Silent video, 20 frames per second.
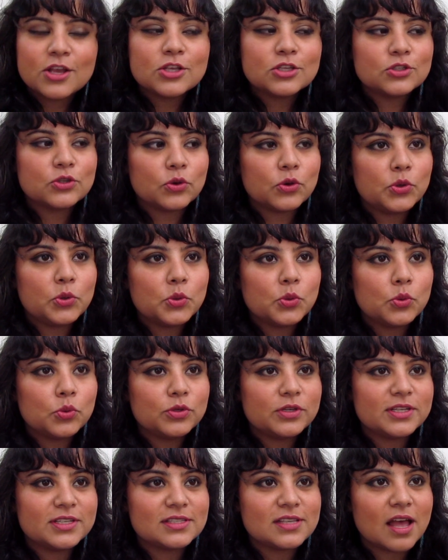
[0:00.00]
So you
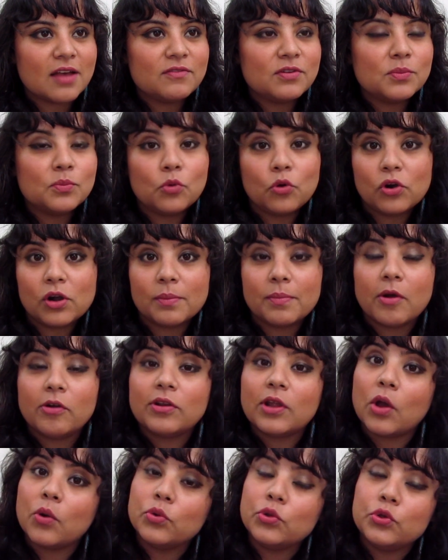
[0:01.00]
discover more
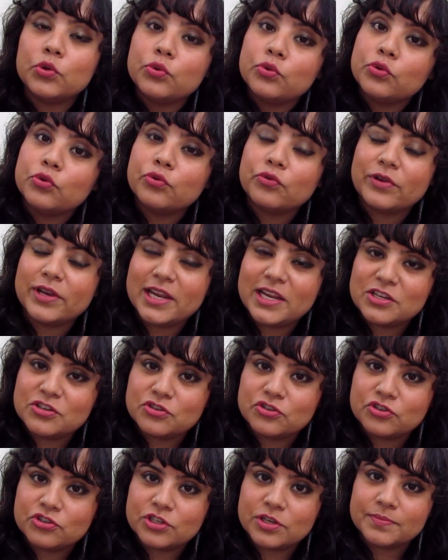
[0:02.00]
about how you do
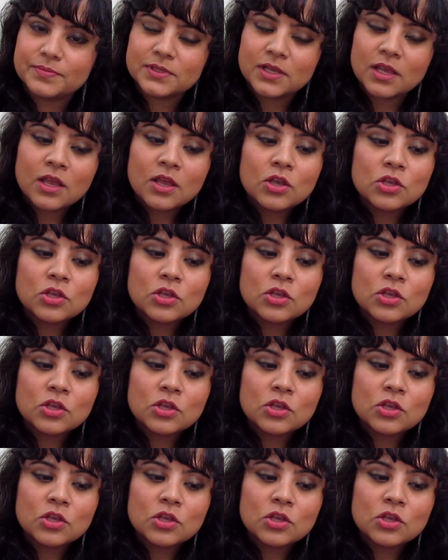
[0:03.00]
relationships.